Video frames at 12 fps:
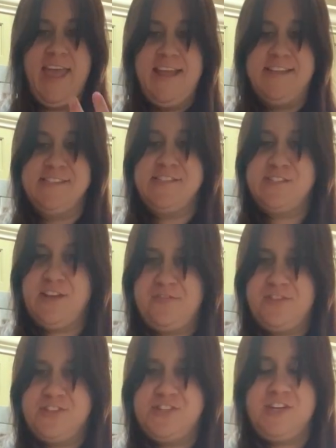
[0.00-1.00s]
and
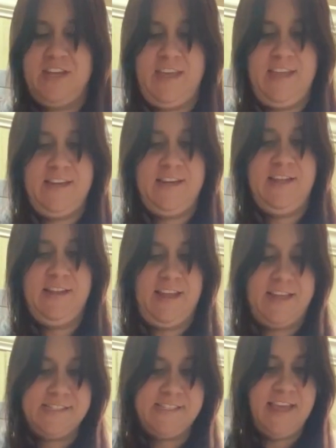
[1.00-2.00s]
stuff the chicken.
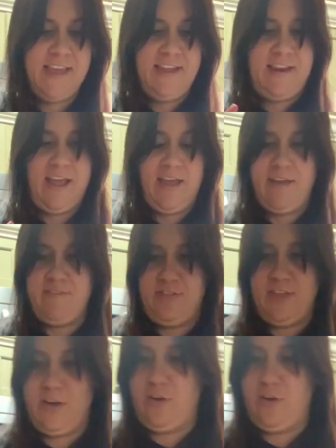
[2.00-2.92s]
Like I said, I have the